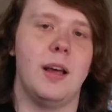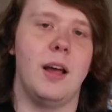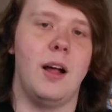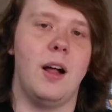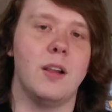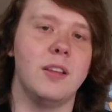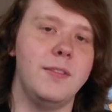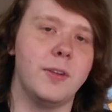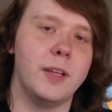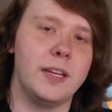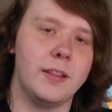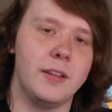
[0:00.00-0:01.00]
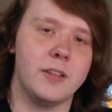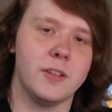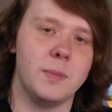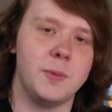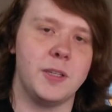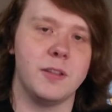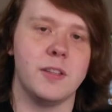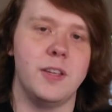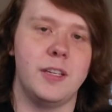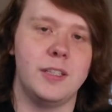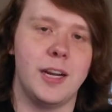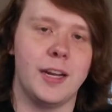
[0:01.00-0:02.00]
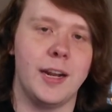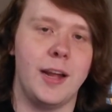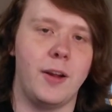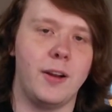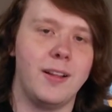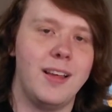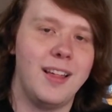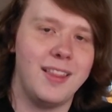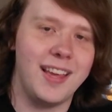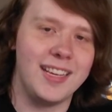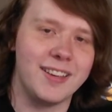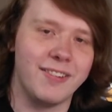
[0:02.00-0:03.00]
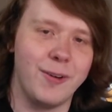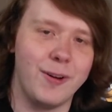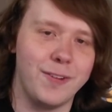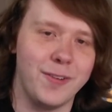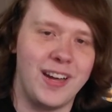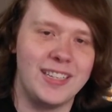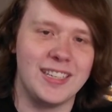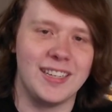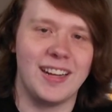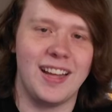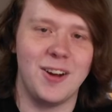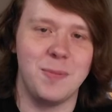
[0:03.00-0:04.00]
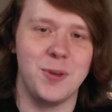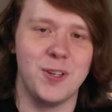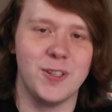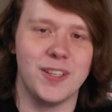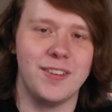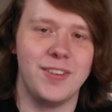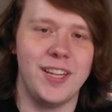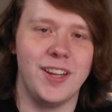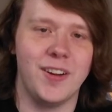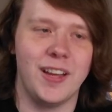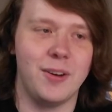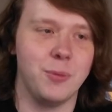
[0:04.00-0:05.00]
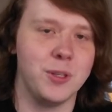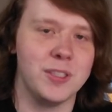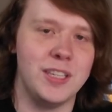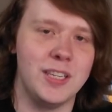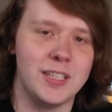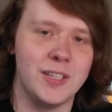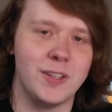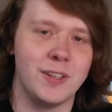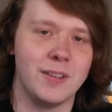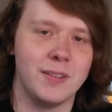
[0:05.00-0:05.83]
I'll leave a link in the description so you can check it out. Thanks everyone for watching. I hope you enjoyed the video and we'll see you soon.